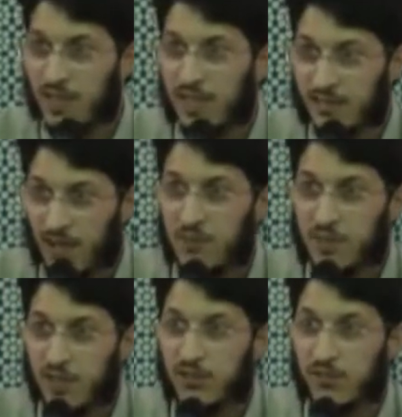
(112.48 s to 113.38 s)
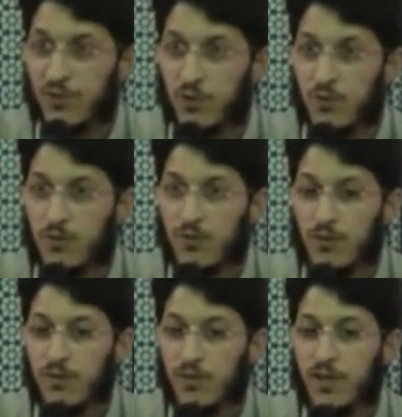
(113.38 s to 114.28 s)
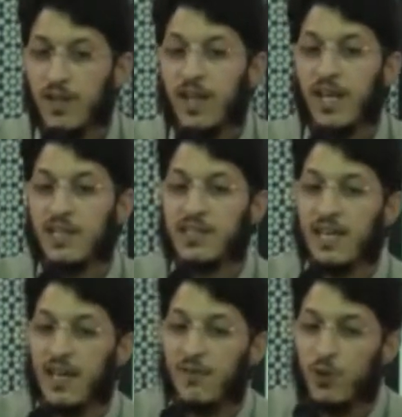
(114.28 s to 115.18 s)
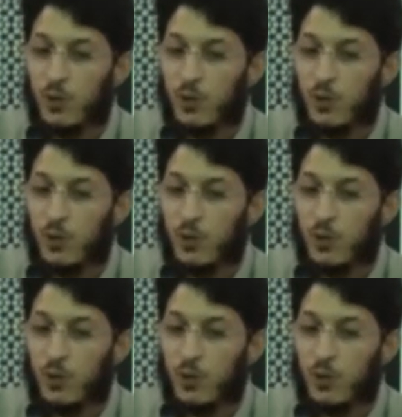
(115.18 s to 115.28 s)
Sunday Times interview, he said,